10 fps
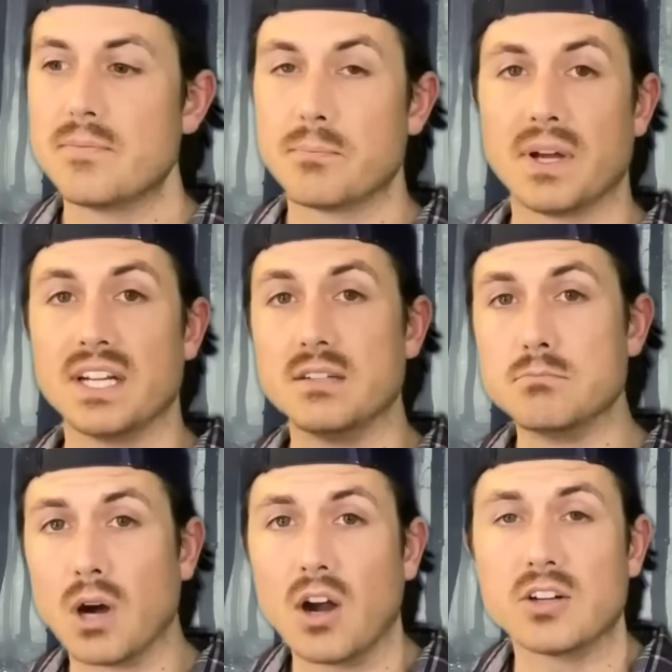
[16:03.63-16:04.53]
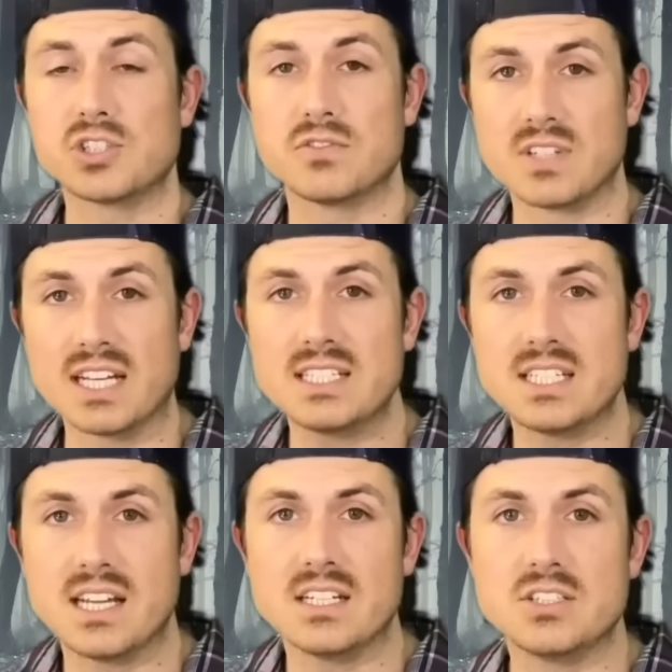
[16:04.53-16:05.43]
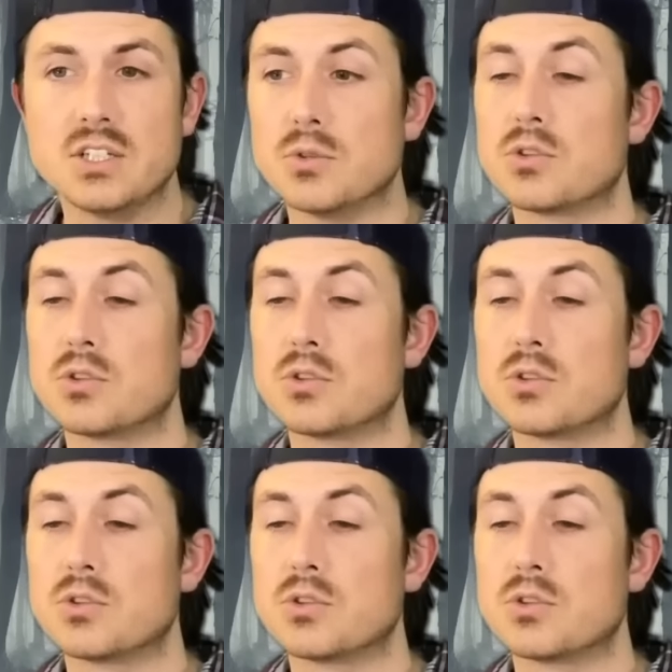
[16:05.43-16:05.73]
But in March of 1982,